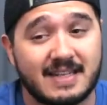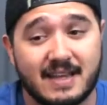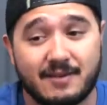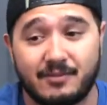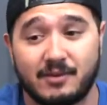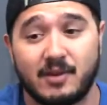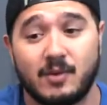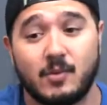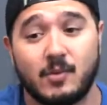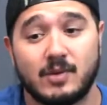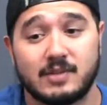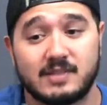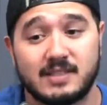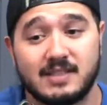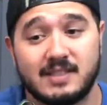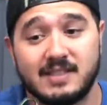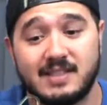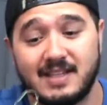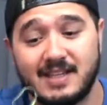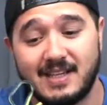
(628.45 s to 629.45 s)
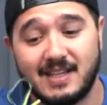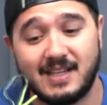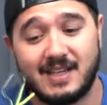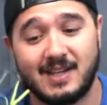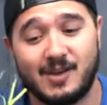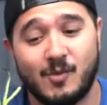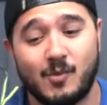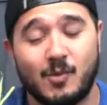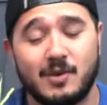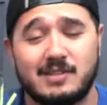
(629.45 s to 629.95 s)
Definitely
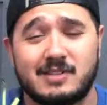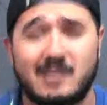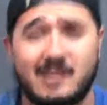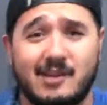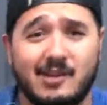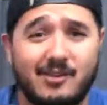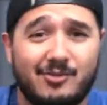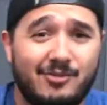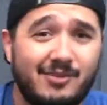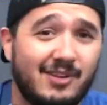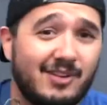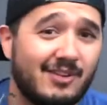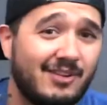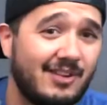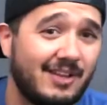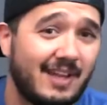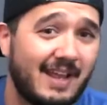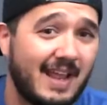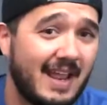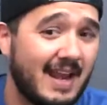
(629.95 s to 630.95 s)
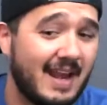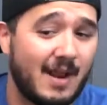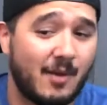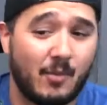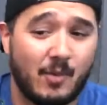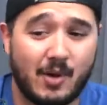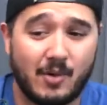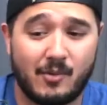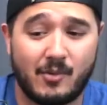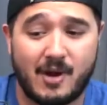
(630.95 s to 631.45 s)
wasn't a good feeling, and I
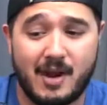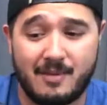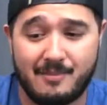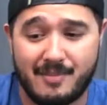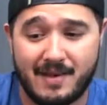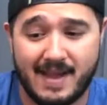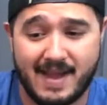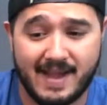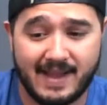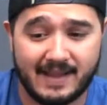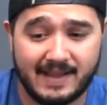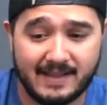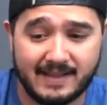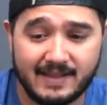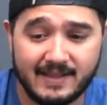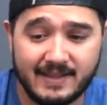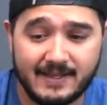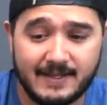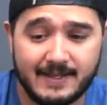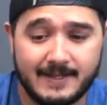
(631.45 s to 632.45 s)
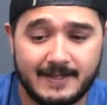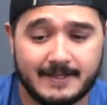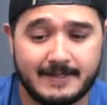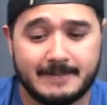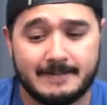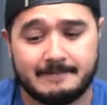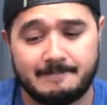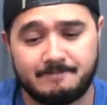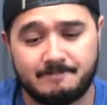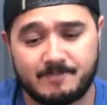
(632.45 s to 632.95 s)
went right back.
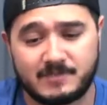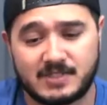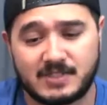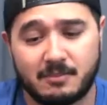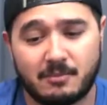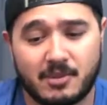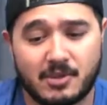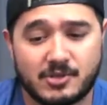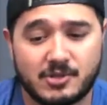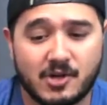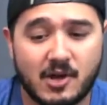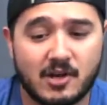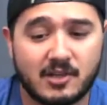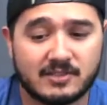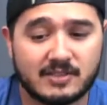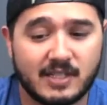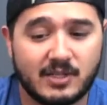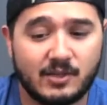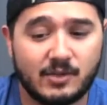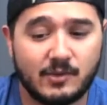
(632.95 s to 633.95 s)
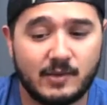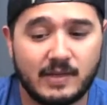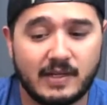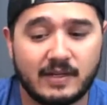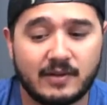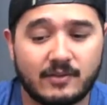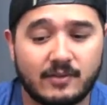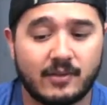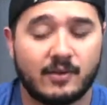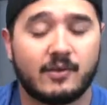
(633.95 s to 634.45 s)
Some of the draws I do
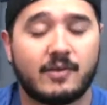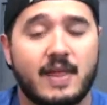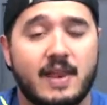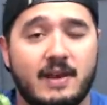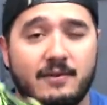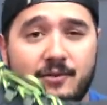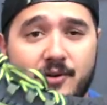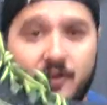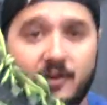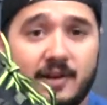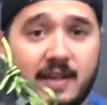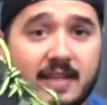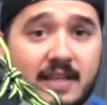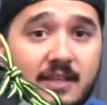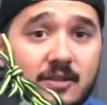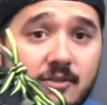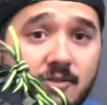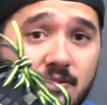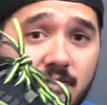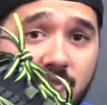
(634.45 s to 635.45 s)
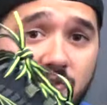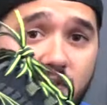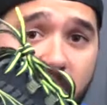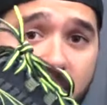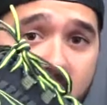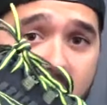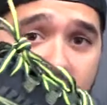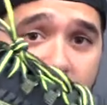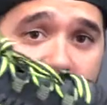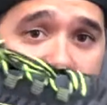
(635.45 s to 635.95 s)
hear though, that if you're a heel
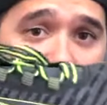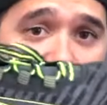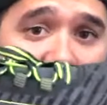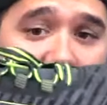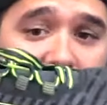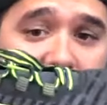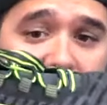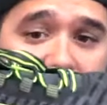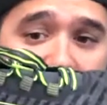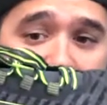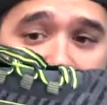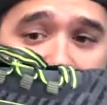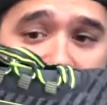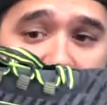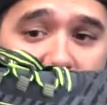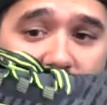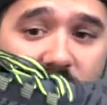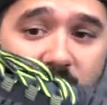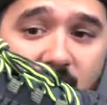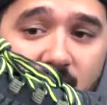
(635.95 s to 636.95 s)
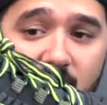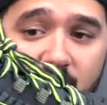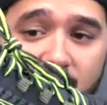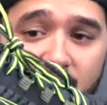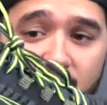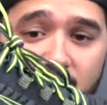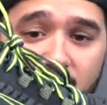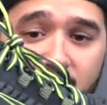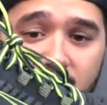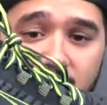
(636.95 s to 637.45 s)
striker, some of
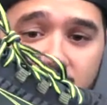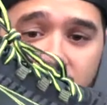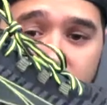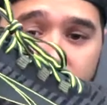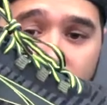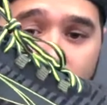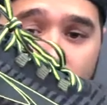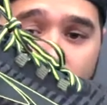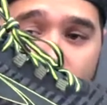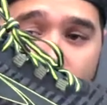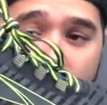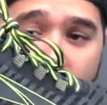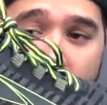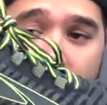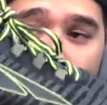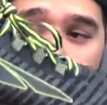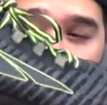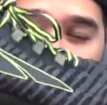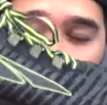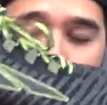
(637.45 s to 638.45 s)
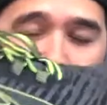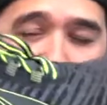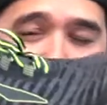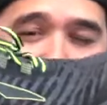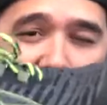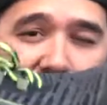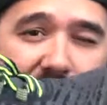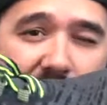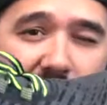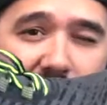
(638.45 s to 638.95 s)
the zero drops are
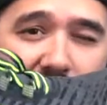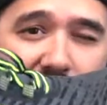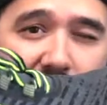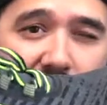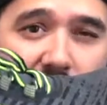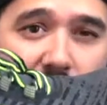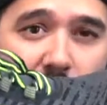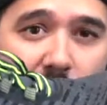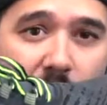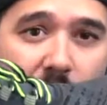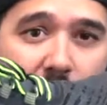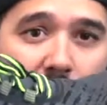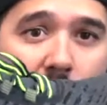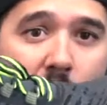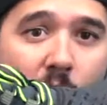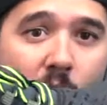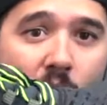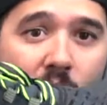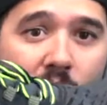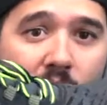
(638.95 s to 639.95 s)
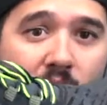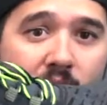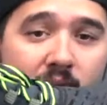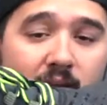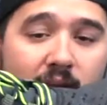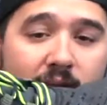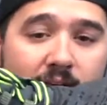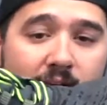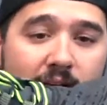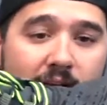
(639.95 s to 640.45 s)
going to affect you a little bit more.
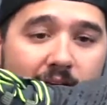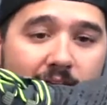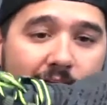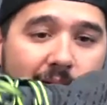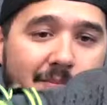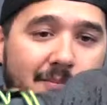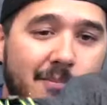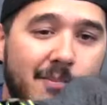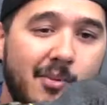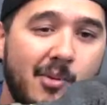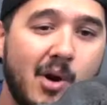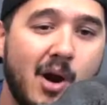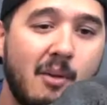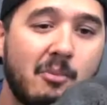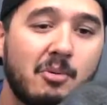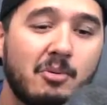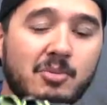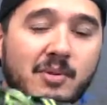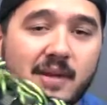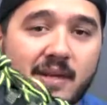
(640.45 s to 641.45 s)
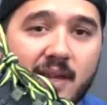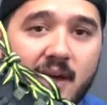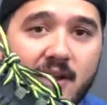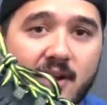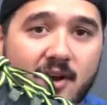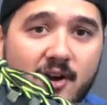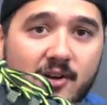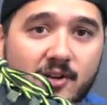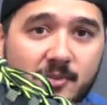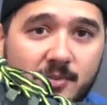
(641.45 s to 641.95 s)
Probably
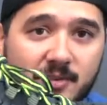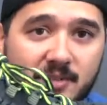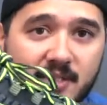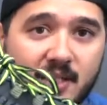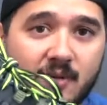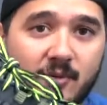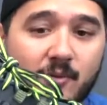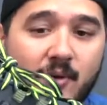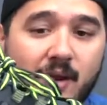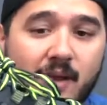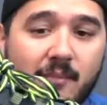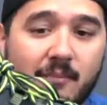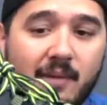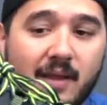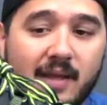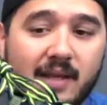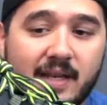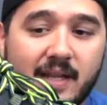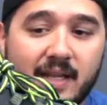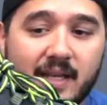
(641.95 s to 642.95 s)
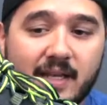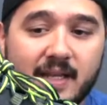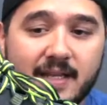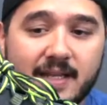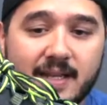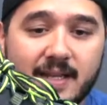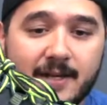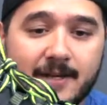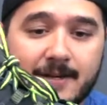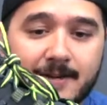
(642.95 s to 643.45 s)
not 100% recommended.
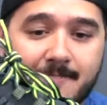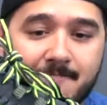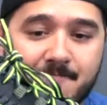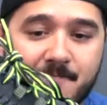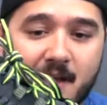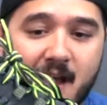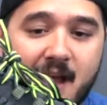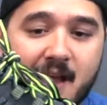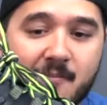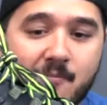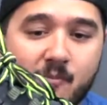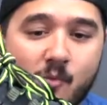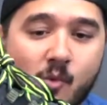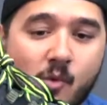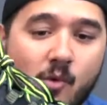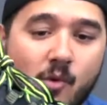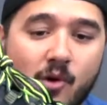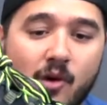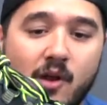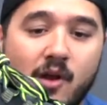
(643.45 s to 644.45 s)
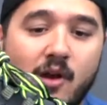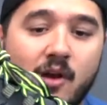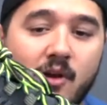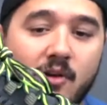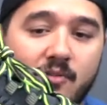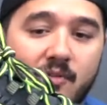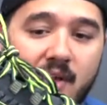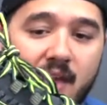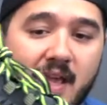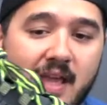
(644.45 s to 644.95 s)
I'm more
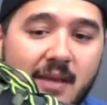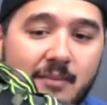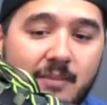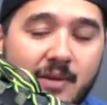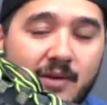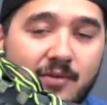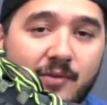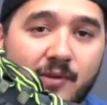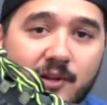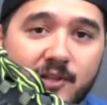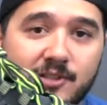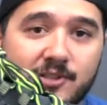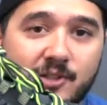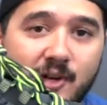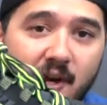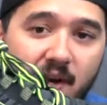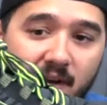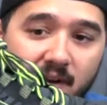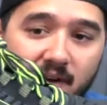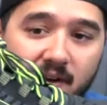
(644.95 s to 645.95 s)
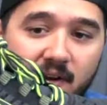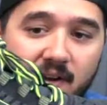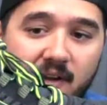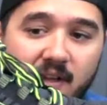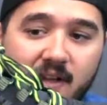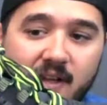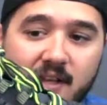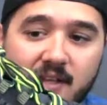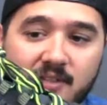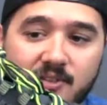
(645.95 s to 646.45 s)
of a midfoot striker,
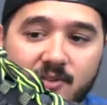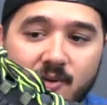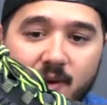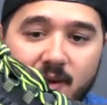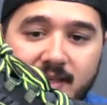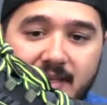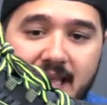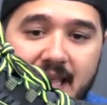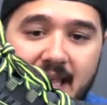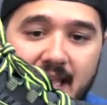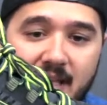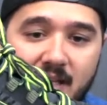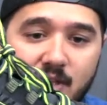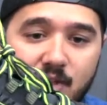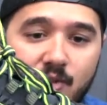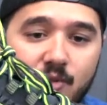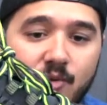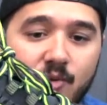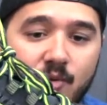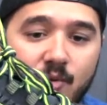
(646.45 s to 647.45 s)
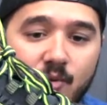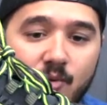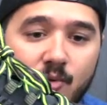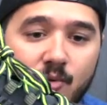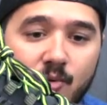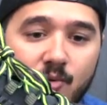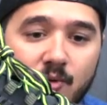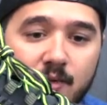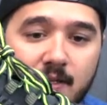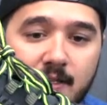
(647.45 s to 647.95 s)
so I tend
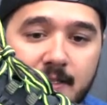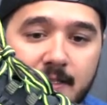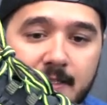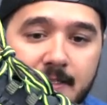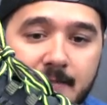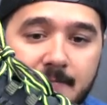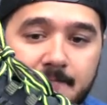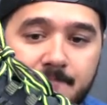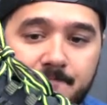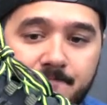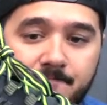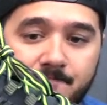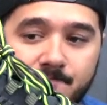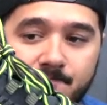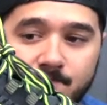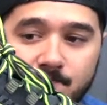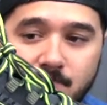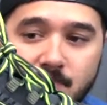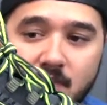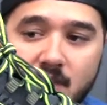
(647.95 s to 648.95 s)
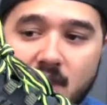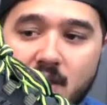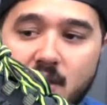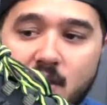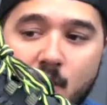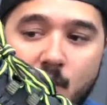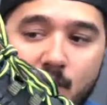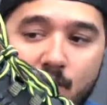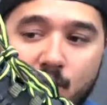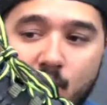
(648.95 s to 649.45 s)
to
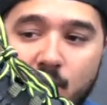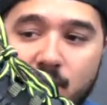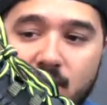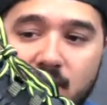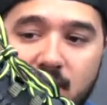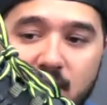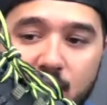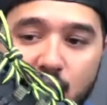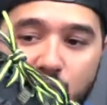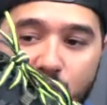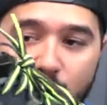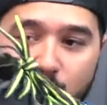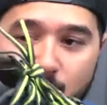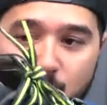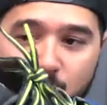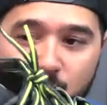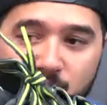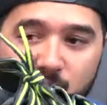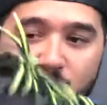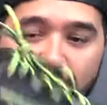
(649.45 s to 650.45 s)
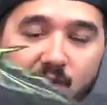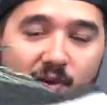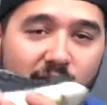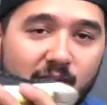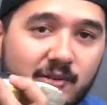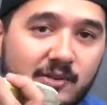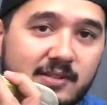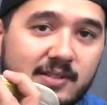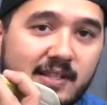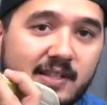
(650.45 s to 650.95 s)
avoid the heel for the most part.
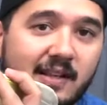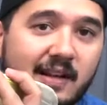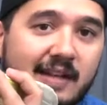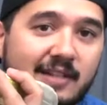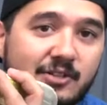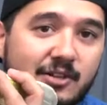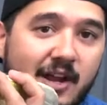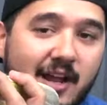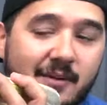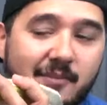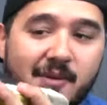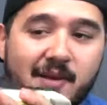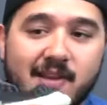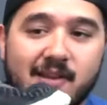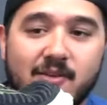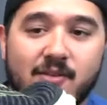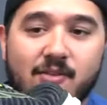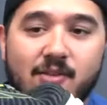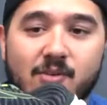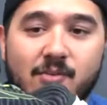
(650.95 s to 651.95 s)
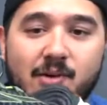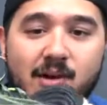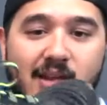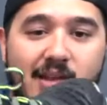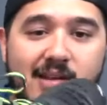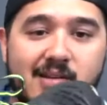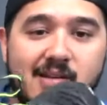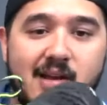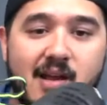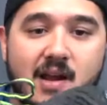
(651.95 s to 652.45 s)
You do see that I drag my heel though when I
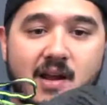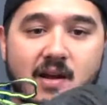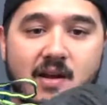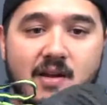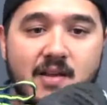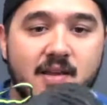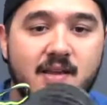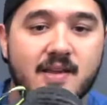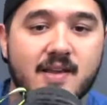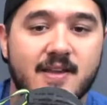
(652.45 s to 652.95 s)
get tired.